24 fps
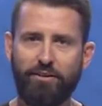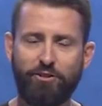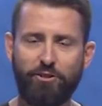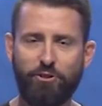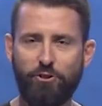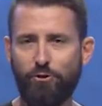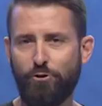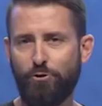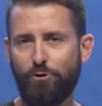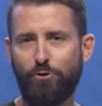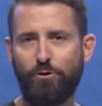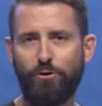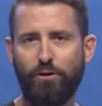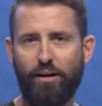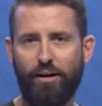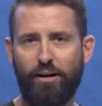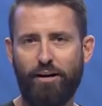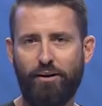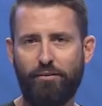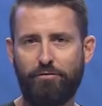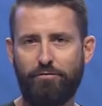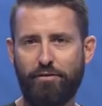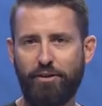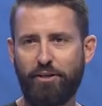you
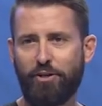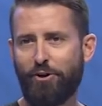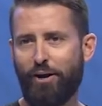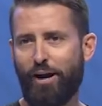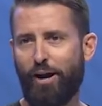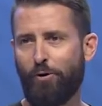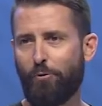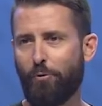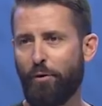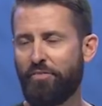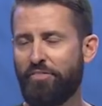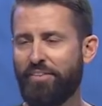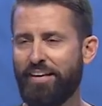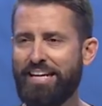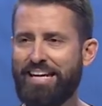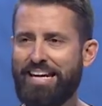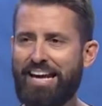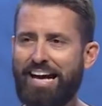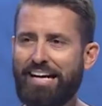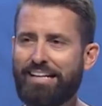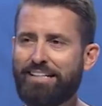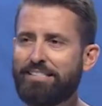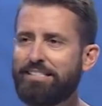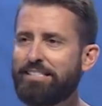uh, figure out what the
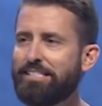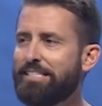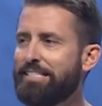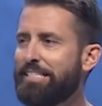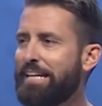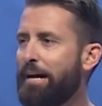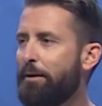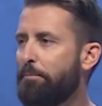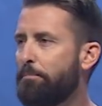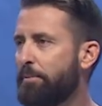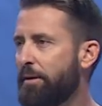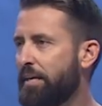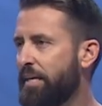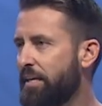next step